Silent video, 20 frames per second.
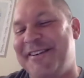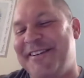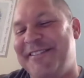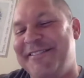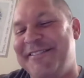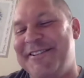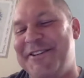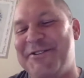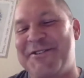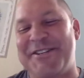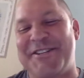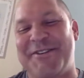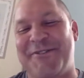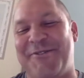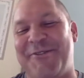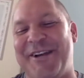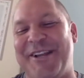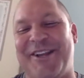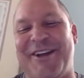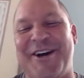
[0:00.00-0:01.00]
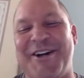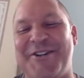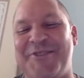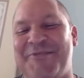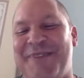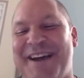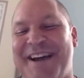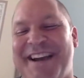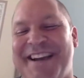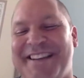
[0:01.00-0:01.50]
use it to relaunch
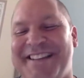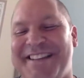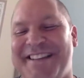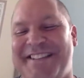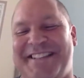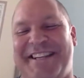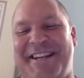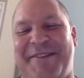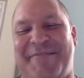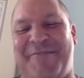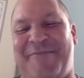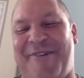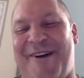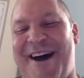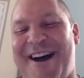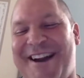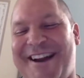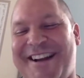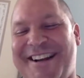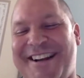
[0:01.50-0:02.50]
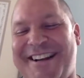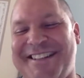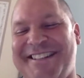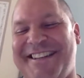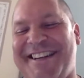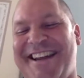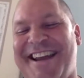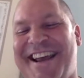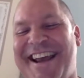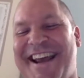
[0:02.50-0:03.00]
my existing products
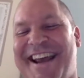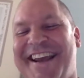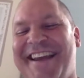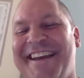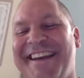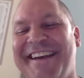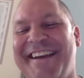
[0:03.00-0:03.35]
today.